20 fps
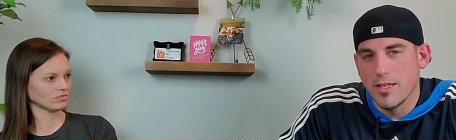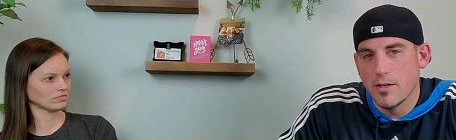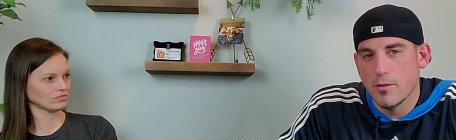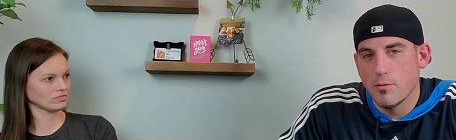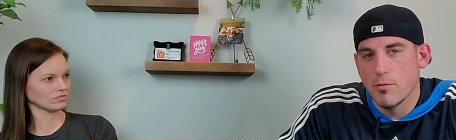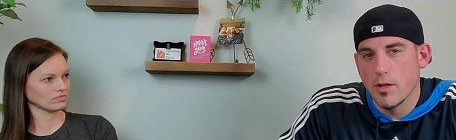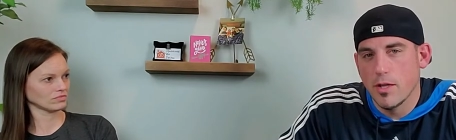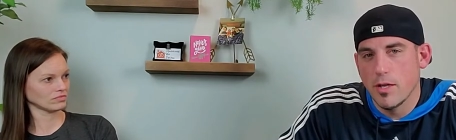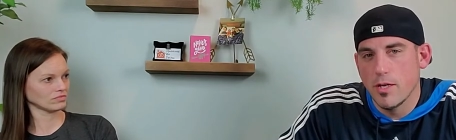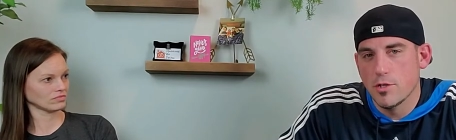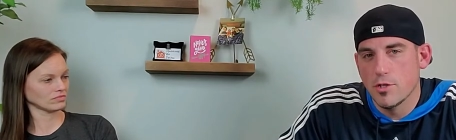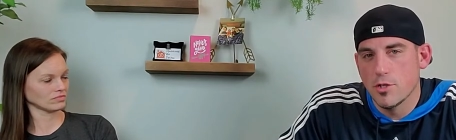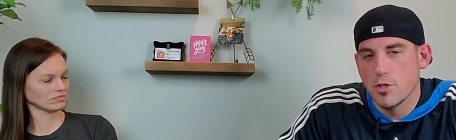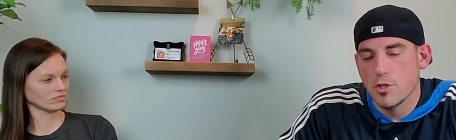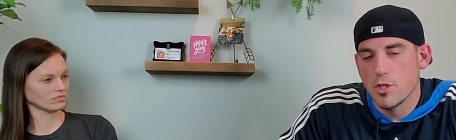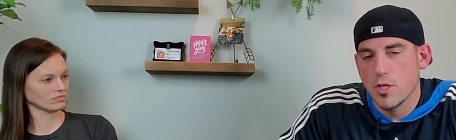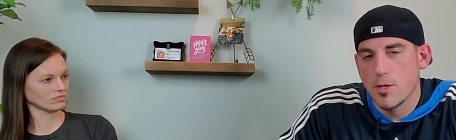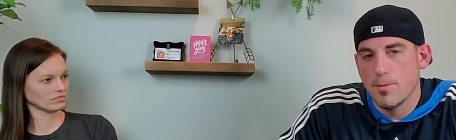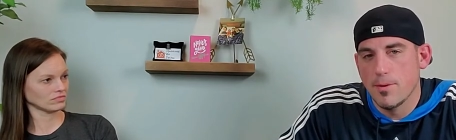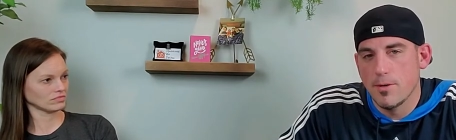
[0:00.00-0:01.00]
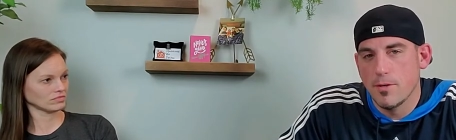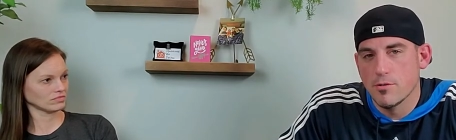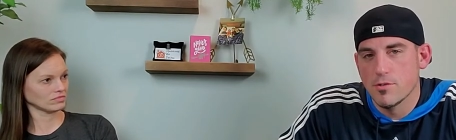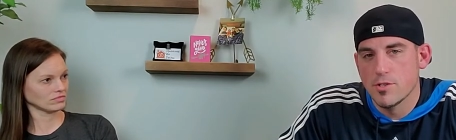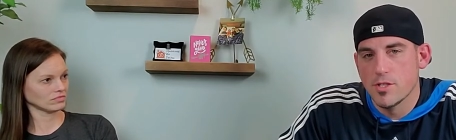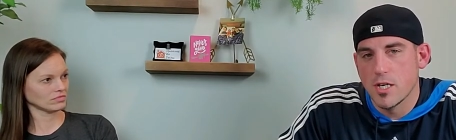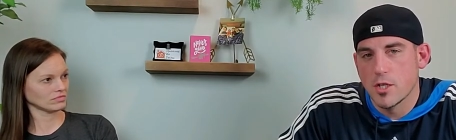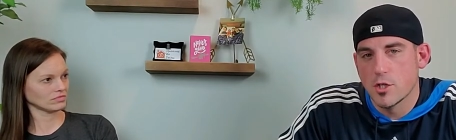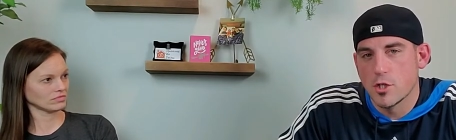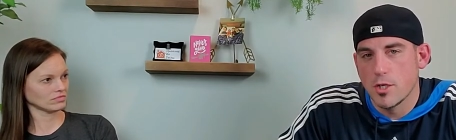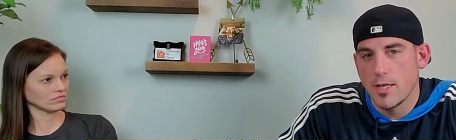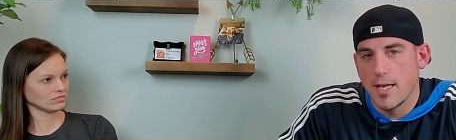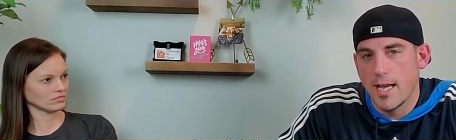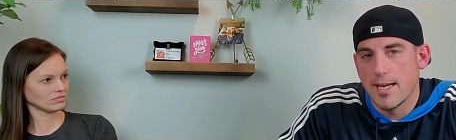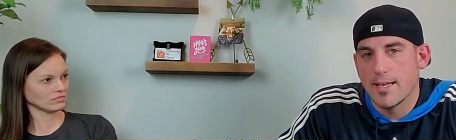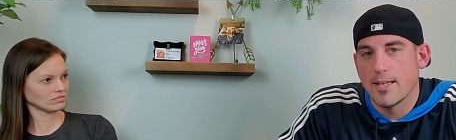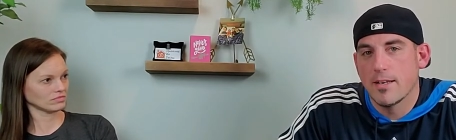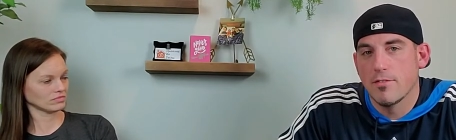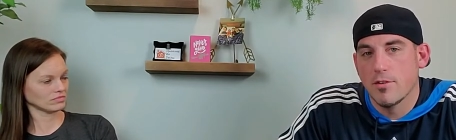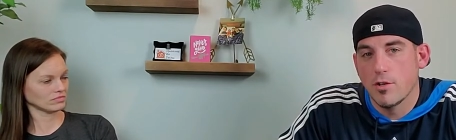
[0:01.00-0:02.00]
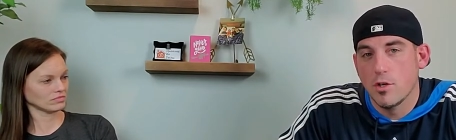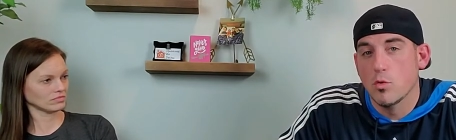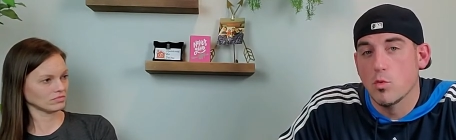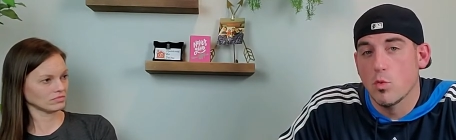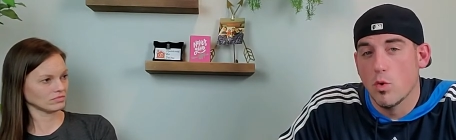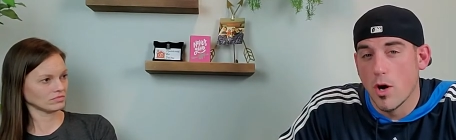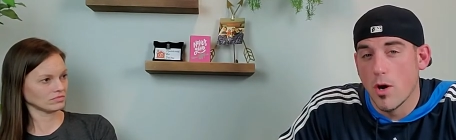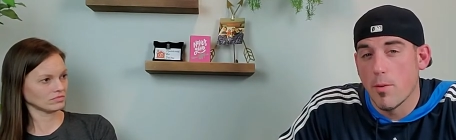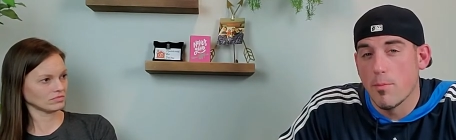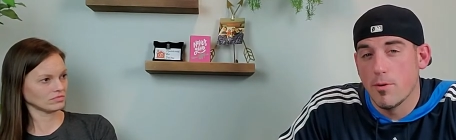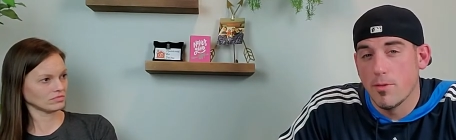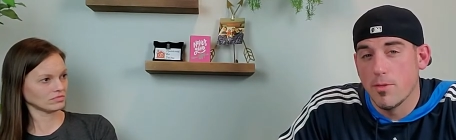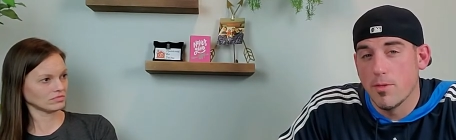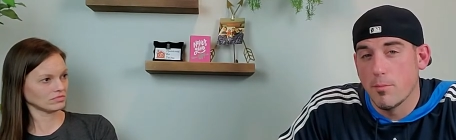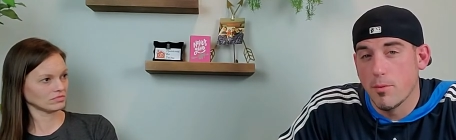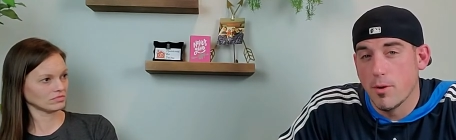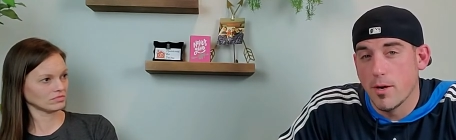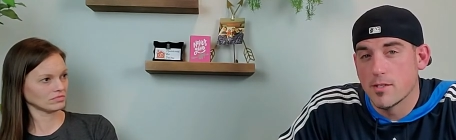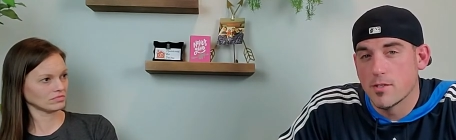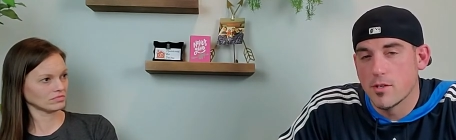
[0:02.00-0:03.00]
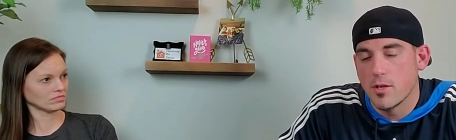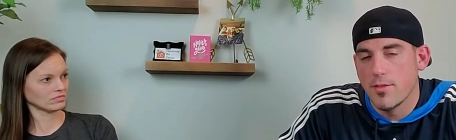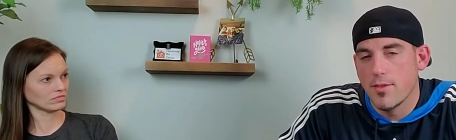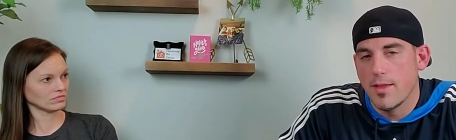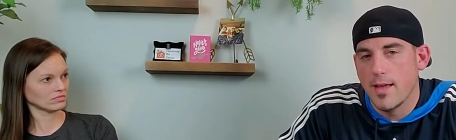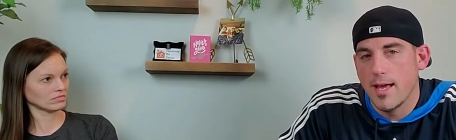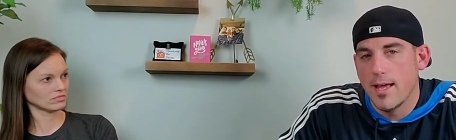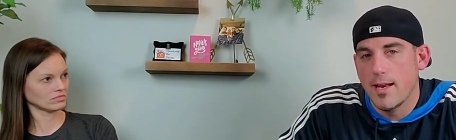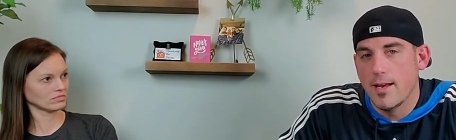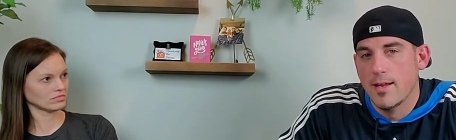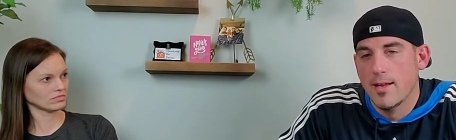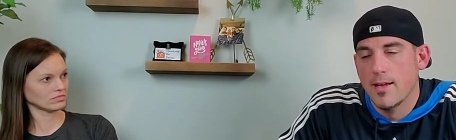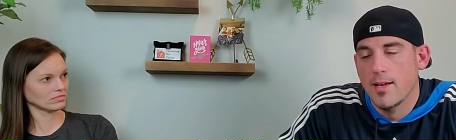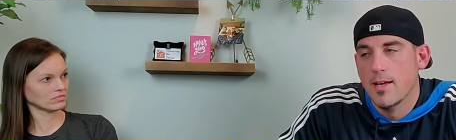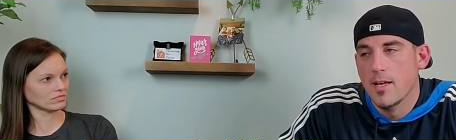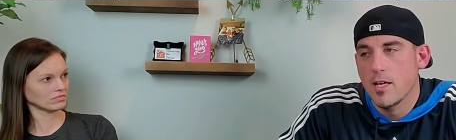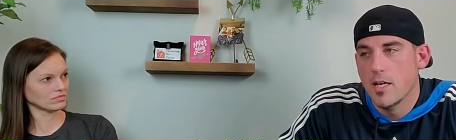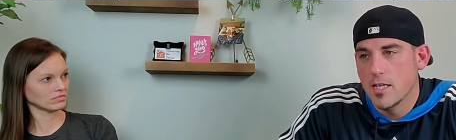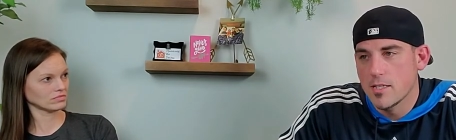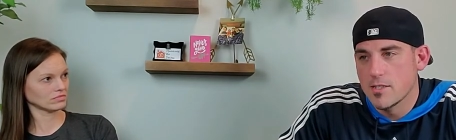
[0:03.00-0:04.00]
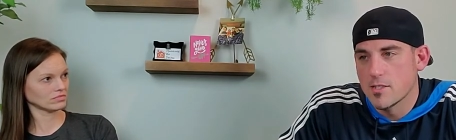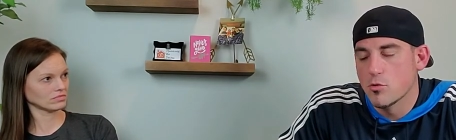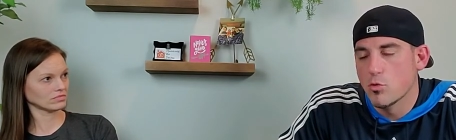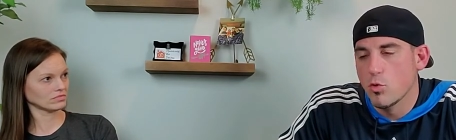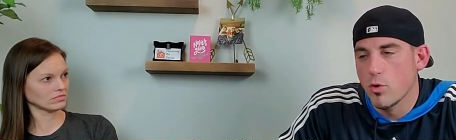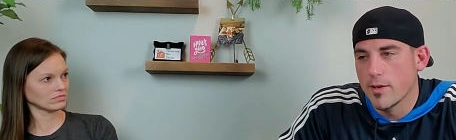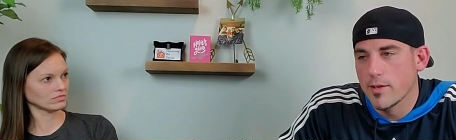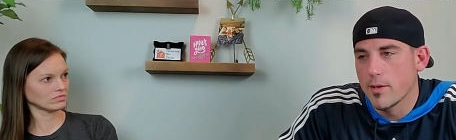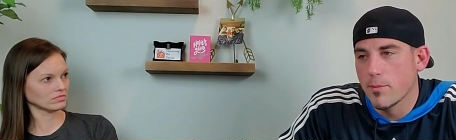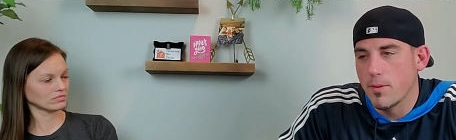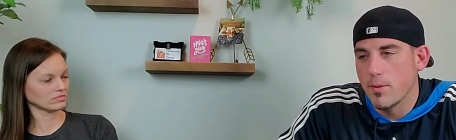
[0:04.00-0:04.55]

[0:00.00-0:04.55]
Speaker 1: in a relationship and you're sexually active and you want to put the brakes on that, it's going to